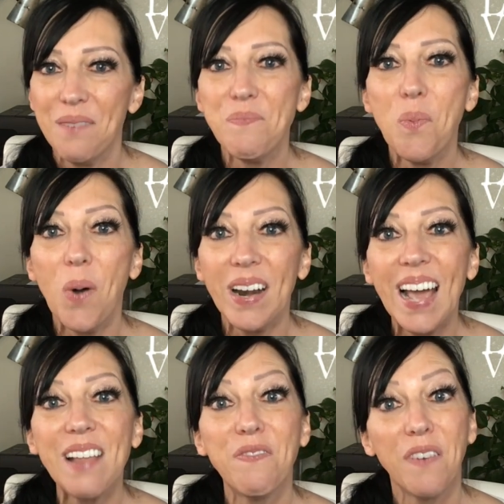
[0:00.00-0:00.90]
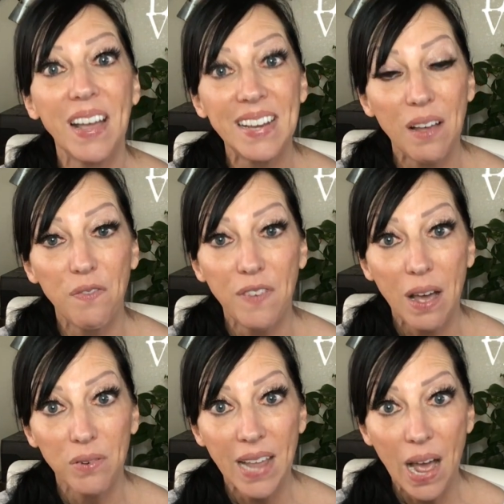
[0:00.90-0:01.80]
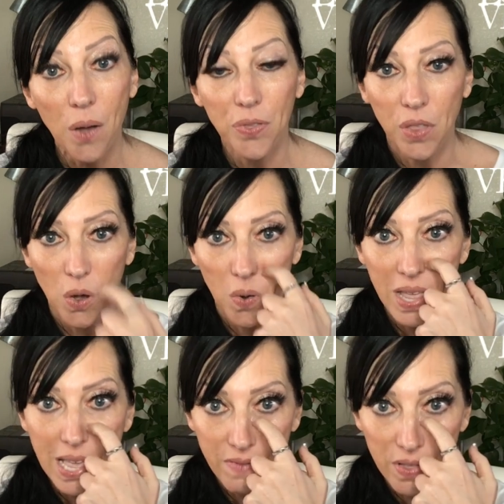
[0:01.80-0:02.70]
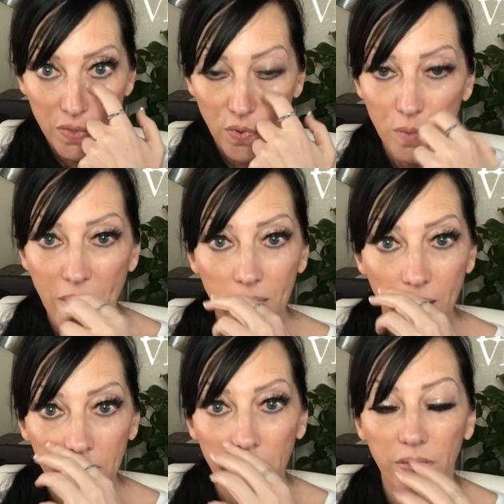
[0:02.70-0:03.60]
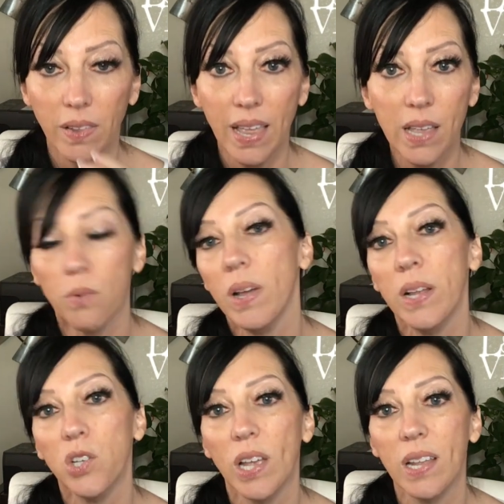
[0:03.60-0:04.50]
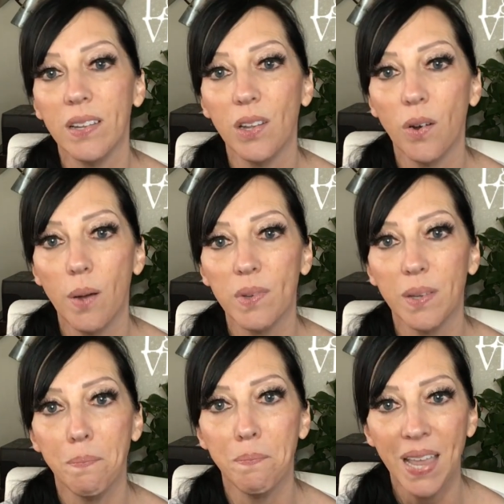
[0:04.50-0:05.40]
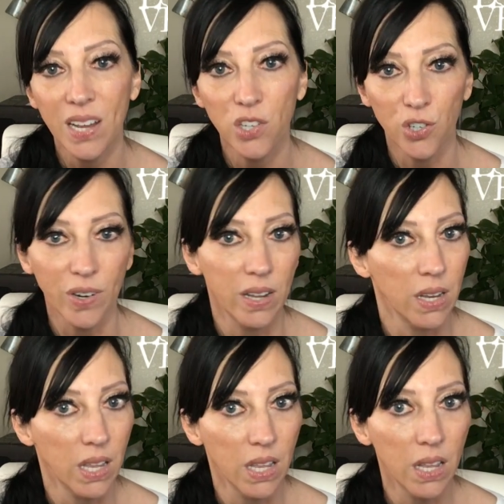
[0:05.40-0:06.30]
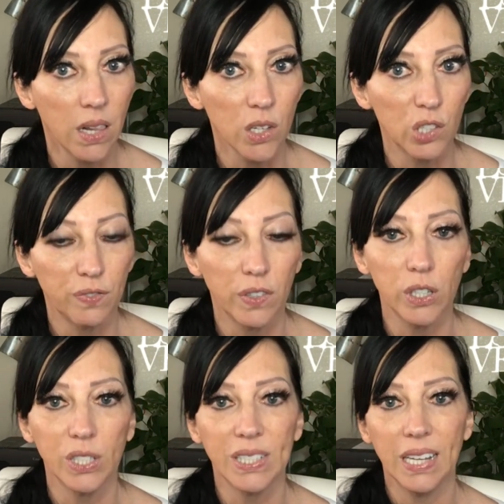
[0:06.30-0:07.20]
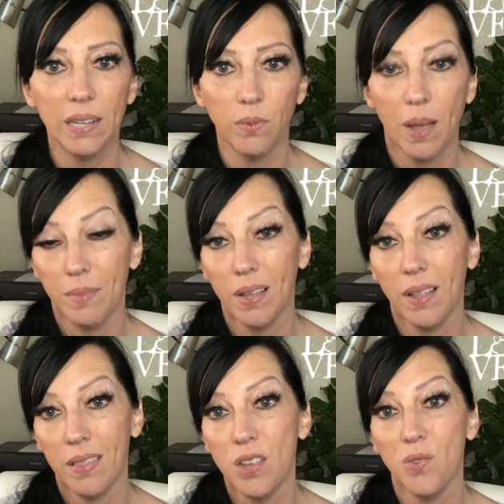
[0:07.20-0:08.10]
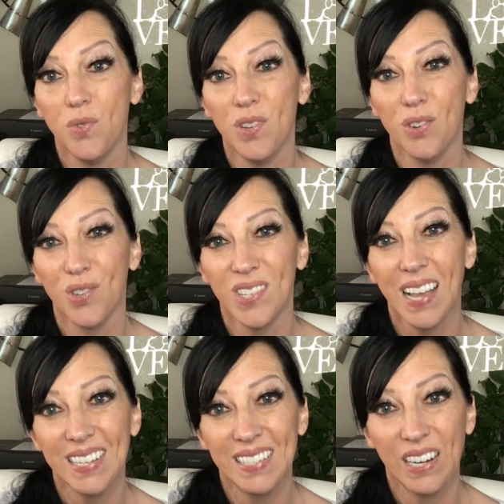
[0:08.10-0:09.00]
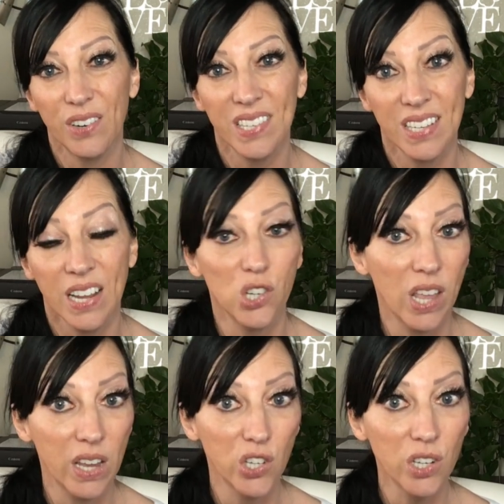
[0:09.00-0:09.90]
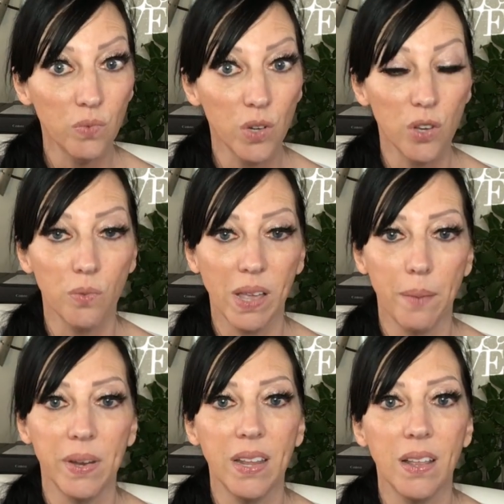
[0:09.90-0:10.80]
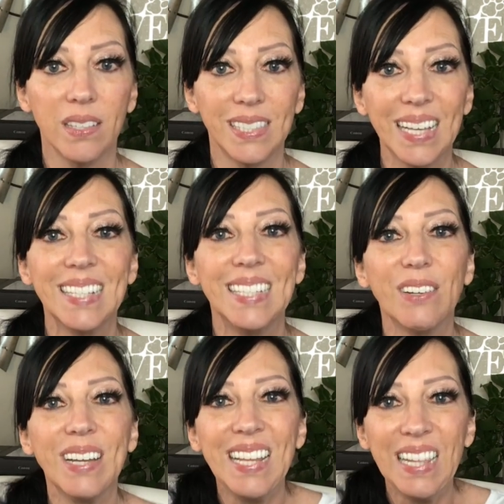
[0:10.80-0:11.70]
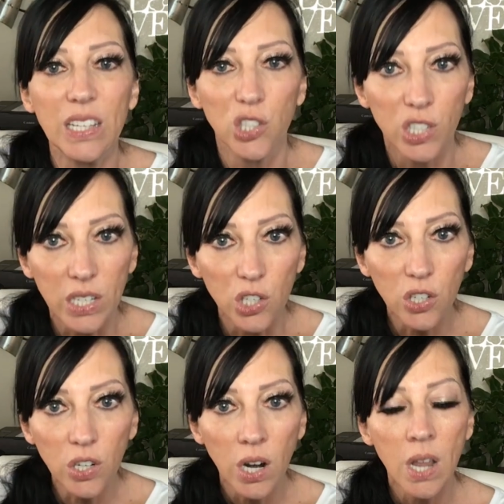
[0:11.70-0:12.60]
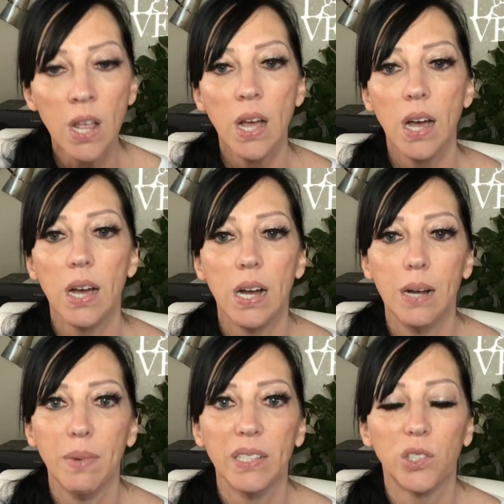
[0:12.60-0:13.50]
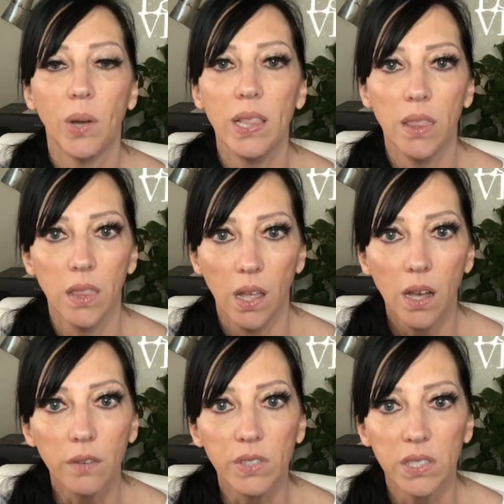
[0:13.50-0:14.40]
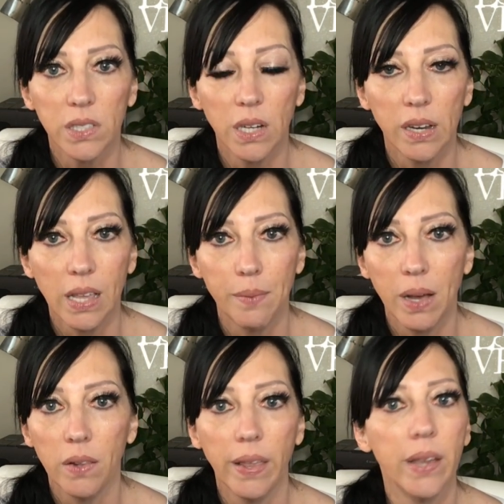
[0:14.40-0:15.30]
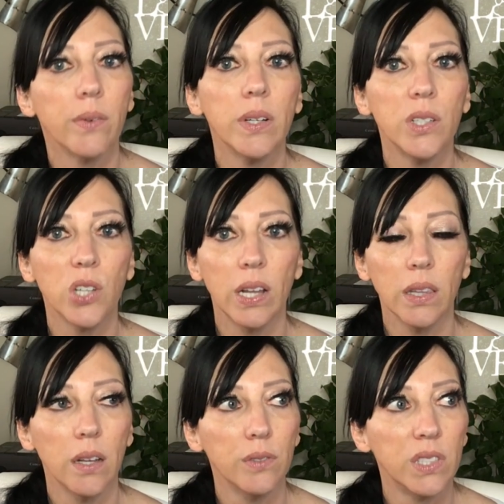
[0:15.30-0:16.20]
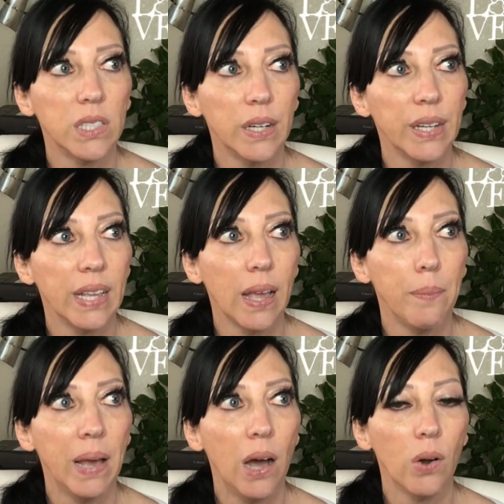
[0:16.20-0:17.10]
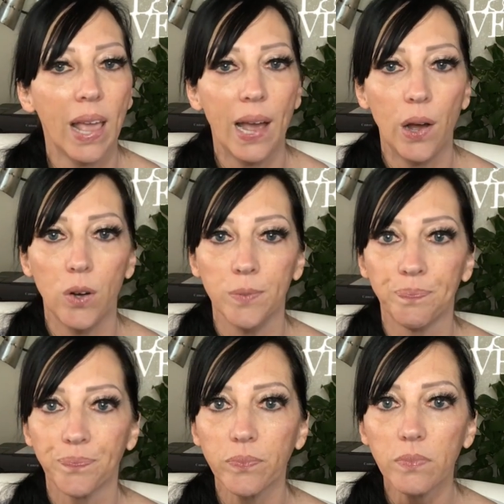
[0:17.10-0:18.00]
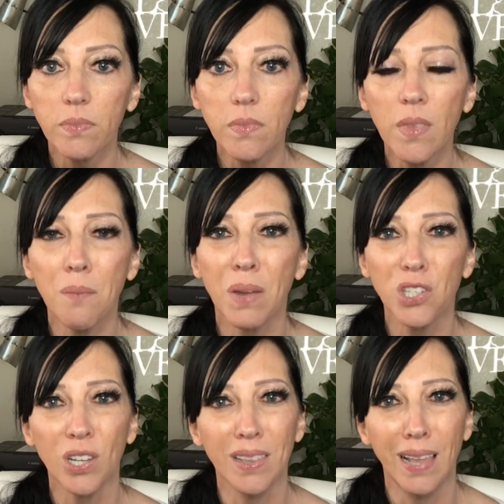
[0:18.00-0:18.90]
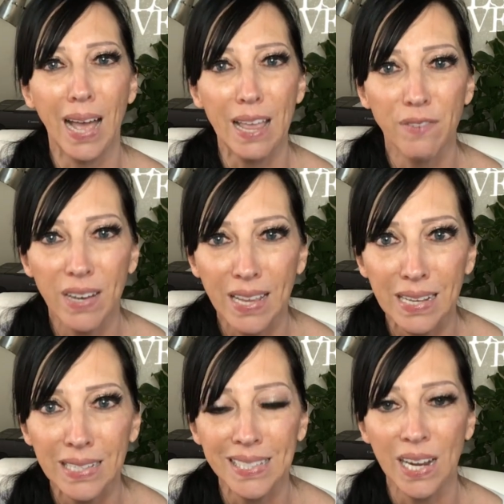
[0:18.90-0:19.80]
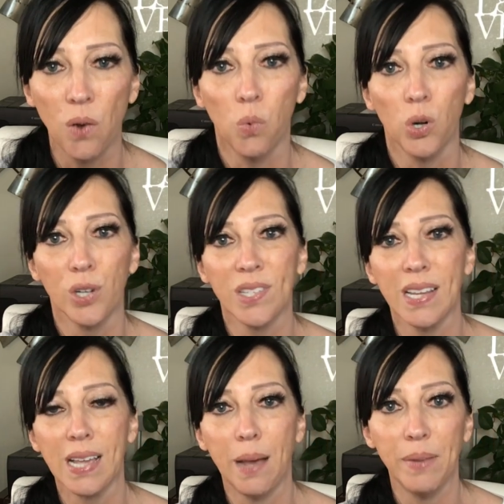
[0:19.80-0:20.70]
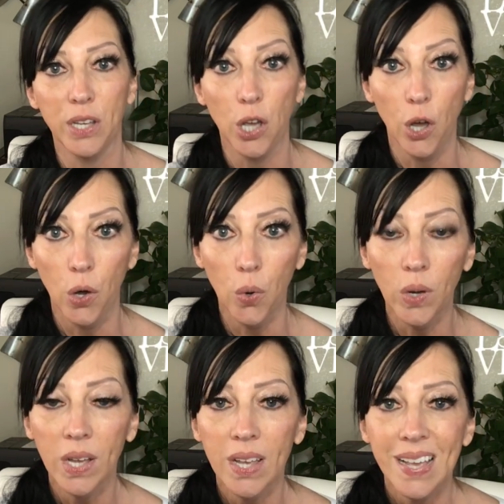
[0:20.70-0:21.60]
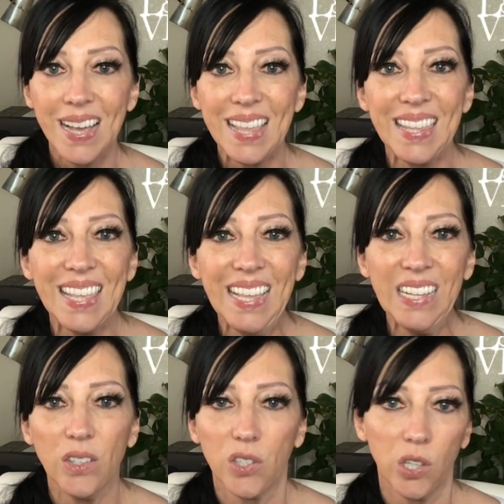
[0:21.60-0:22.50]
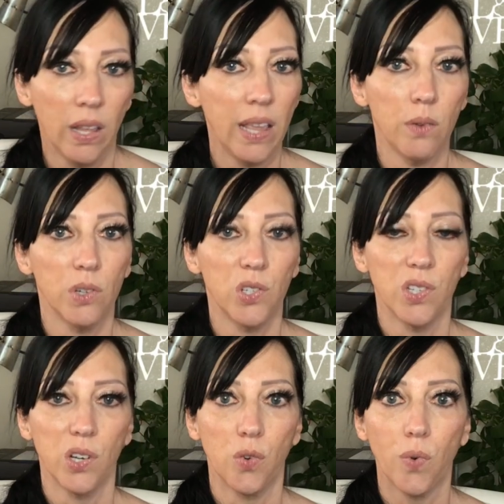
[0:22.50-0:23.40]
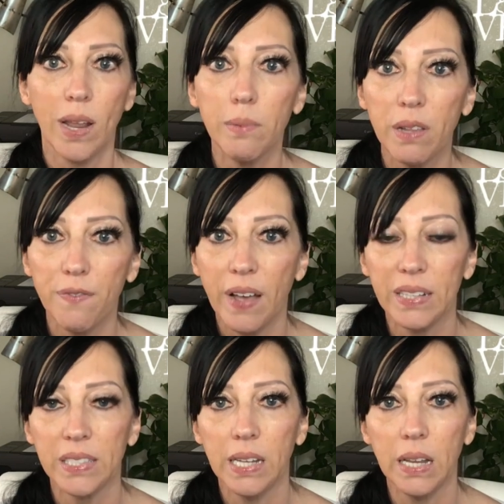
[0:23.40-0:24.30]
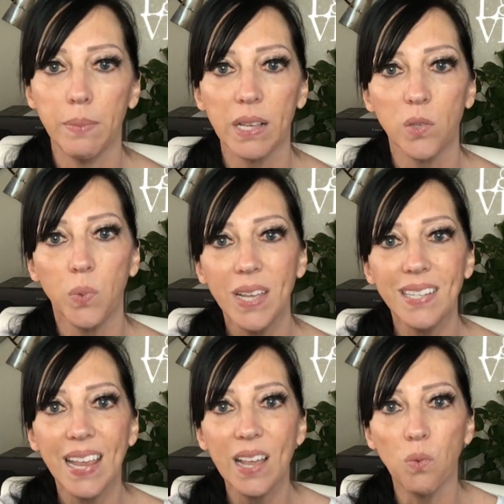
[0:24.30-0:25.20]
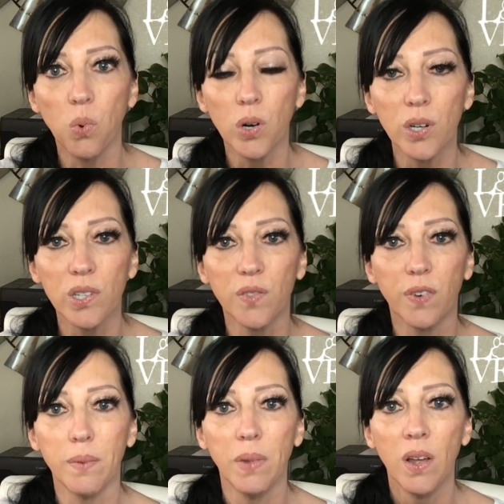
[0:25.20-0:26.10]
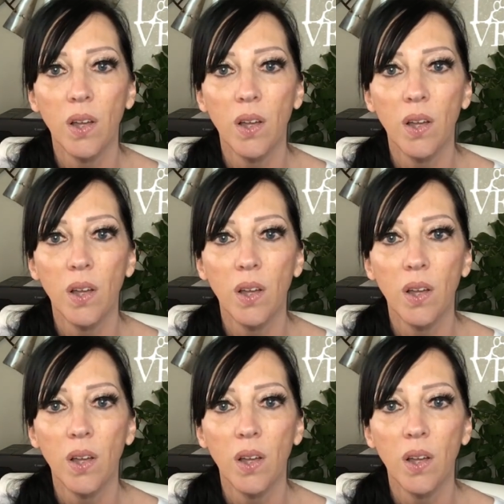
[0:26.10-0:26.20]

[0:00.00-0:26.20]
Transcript: What I had found out, though, even through my love of language, and I was a major in English first, and then your secondary is in education when you become a secondary English teacher. And so I loved studying about language. I loved studying about how much alive it is and how words can come and go. And the English language is incredibly fascinating because we take words from